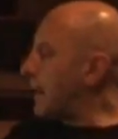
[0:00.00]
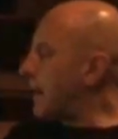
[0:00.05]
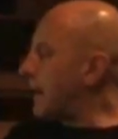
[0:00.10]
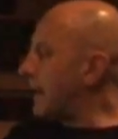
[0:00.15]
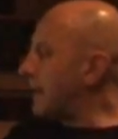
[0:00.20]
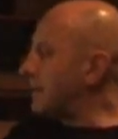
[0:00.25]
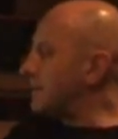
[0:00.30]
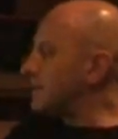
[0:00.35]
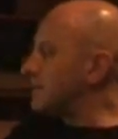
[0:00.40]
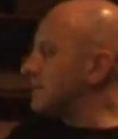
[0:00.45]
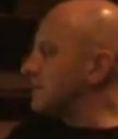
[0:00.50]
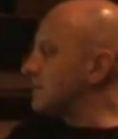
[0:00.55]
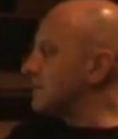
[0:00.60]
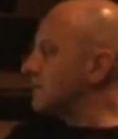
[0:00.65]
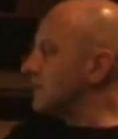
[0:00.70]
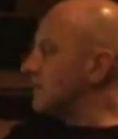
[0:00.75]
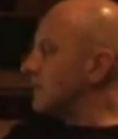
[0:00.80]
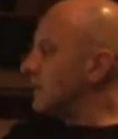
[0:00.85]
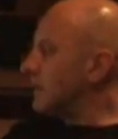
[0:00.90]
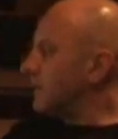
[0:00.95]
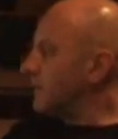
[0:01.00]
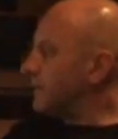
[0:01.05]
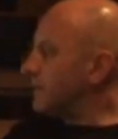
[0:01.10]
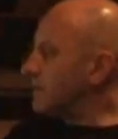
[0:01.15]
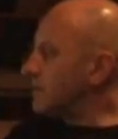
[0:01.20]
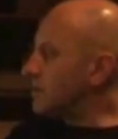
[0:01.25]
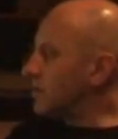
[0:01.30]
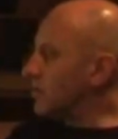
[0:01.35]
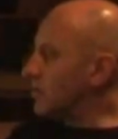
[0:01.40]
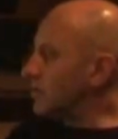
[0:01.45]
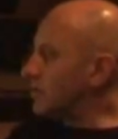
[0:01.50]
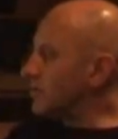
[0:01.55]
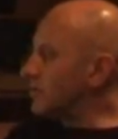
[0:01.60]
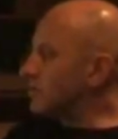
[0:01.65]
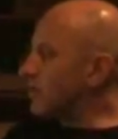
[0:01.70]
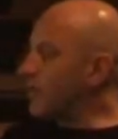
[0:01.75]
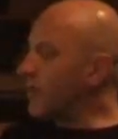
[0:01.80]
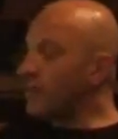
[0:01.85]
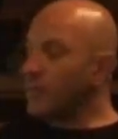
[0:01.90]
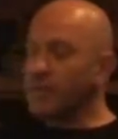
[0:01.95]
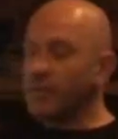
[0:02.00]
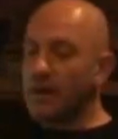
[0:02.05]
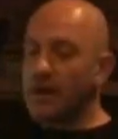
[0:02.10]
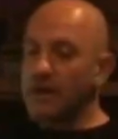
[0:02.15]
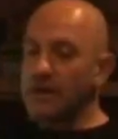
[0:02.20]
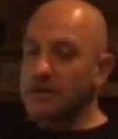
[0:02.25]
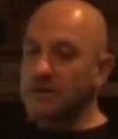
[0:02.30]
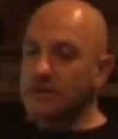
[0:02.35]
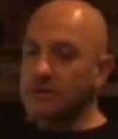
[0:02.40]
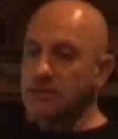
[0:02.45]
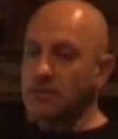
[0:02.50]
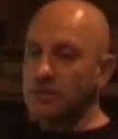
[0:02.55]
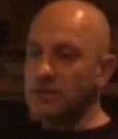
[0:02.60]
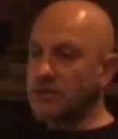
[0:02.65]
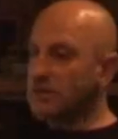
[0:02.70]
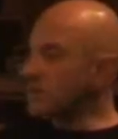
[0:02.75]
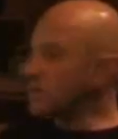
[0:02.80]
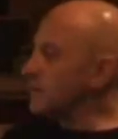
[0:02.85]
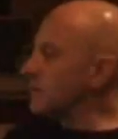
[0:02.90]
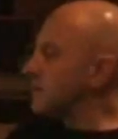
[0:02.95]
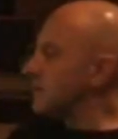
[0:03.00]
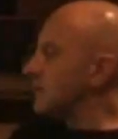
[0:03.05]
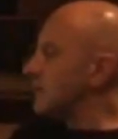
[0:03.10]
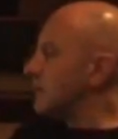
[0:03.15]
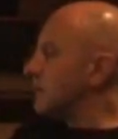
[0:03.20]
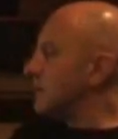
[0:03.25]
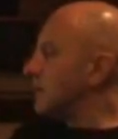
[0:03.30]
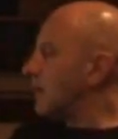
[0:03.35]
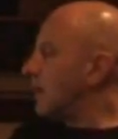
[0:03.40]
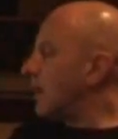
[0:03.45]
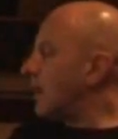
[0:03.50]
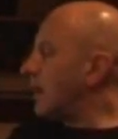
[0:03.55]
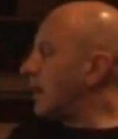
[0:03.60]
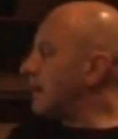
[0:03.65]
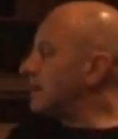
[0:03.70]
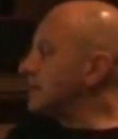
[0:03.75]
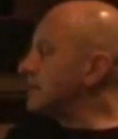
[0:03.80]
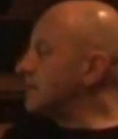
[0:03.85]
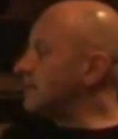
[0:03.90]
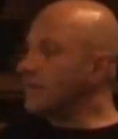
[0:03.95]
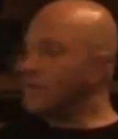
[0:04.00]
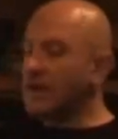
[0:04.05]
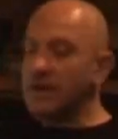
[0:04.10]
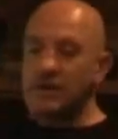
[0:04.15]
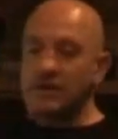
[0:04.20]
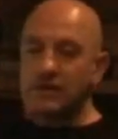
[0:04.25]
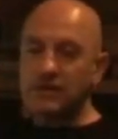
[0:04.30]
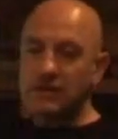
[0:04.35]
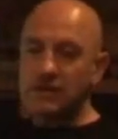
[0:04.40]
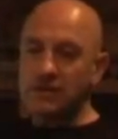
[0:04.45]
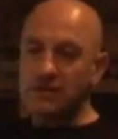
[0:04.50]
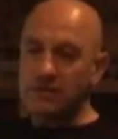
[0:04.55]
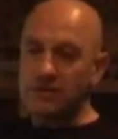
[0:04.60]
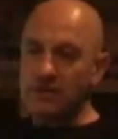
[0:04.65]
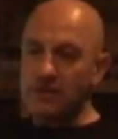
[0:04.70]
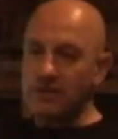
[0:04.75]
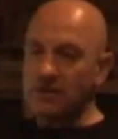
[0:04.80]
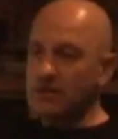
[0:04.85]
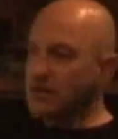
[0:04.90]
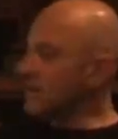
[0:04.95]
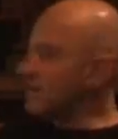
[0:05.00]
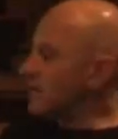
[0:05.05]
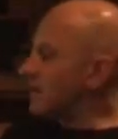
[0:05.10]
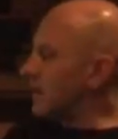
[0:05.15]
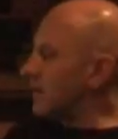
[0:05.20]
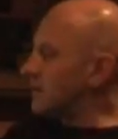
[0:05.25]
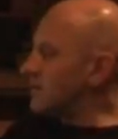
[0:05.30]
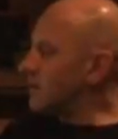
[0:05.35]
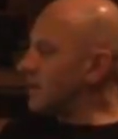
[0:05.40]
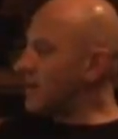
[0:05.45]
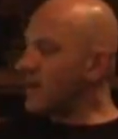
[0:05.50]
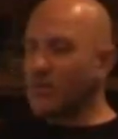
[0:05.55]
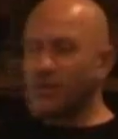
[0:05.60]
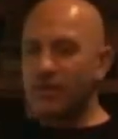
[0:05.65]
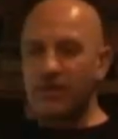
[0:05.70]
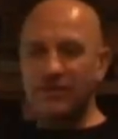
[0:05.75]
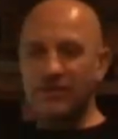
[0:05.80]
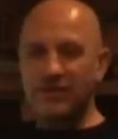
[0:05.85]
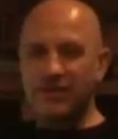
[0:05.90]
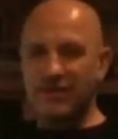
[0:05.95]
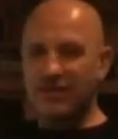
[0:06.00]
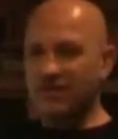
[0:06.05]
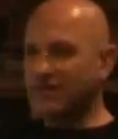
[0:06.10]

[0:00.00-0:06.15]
Hence the genre drum and bass, which I actually invented in lunch hour once.